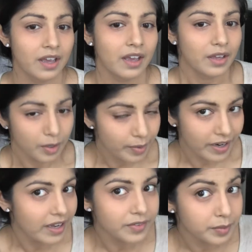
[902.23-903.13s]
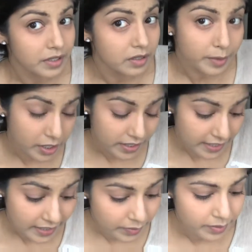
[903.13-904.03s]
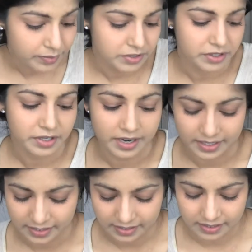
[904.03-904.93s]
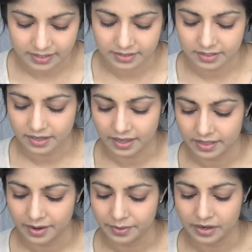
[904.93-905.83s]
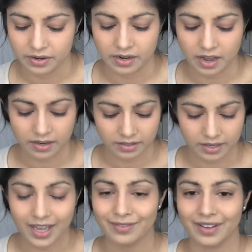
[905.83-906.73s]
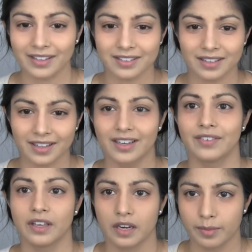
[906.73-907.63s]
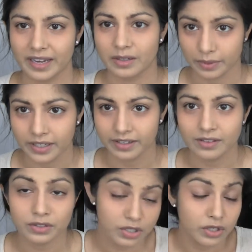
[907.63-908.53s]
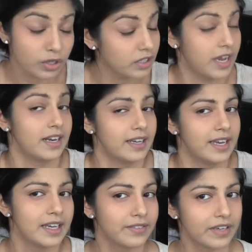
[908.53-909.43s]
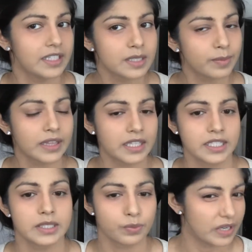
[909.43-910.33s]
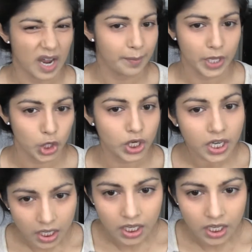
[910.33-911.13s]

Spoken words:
you're probably gonna have to put a little bit on anyway once you're correcting things, and that way you're not cake face at the end of it in a bad way. There's a good kind of cake face, but this would not be good.